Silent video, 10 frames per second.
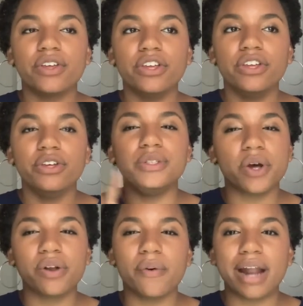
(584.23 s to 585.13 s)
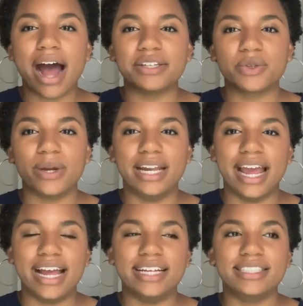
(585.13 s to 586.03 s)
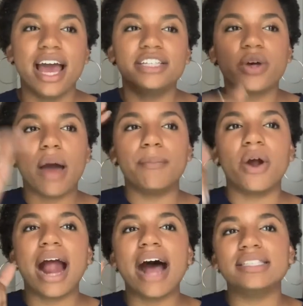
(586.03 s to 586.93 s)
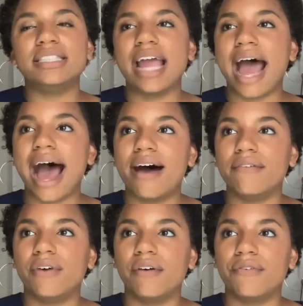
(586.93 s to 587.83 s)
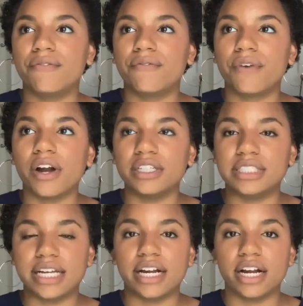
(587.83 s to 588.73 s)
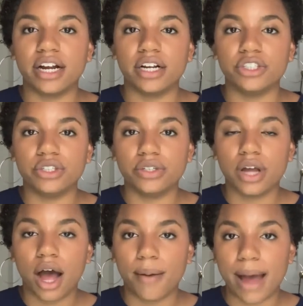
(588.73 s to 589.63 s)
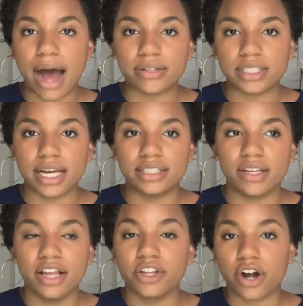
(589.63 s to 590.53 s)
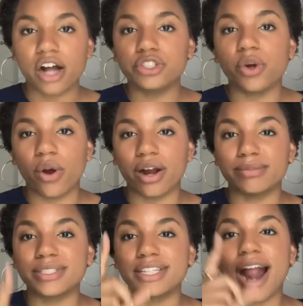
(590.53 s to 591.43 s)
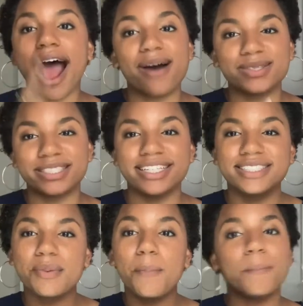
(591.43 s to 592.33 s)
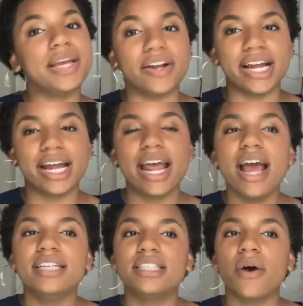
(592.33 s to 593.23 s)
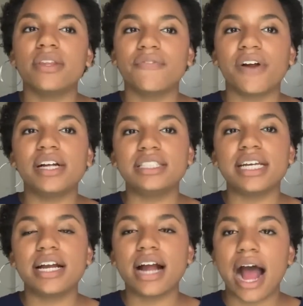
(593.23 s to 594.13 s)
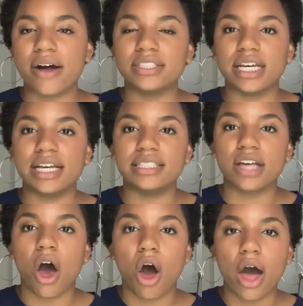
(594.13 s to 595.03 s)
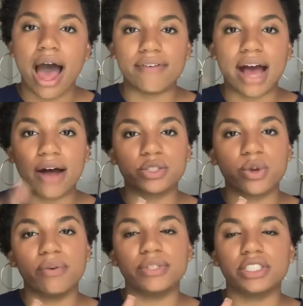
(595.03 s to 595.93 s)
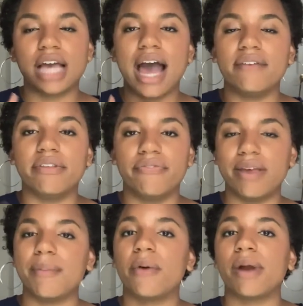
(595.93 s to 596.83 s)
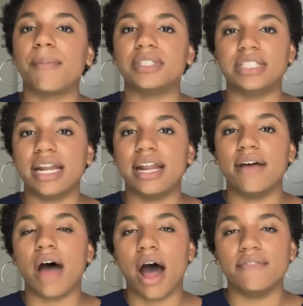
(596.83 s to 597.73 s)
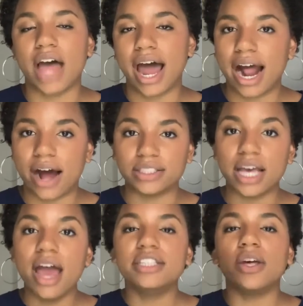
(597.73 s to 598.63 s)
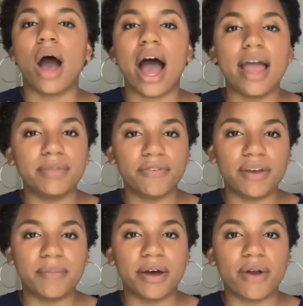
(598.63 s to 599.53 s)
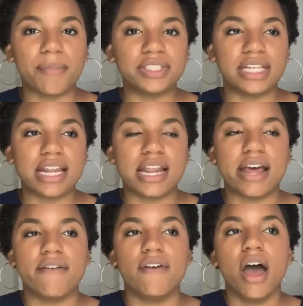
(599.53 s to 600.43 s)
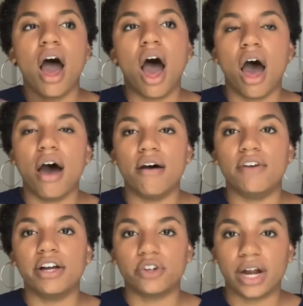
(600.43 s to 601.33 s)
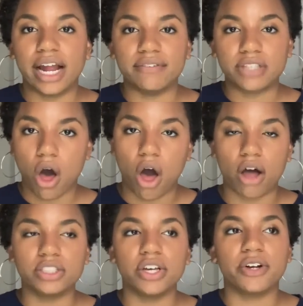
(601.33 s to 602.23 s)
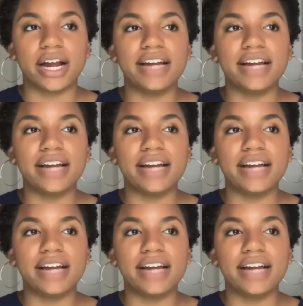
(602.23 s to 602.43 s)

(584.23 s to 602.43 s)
you don't know what a house queen is, so at Morehouse, they have first year houses. They're not dorms, they're houses, period. So the first year houses all have a house queen, which is kind of the female representative of that house. So I'm the female representative of Graves Hall. So Graves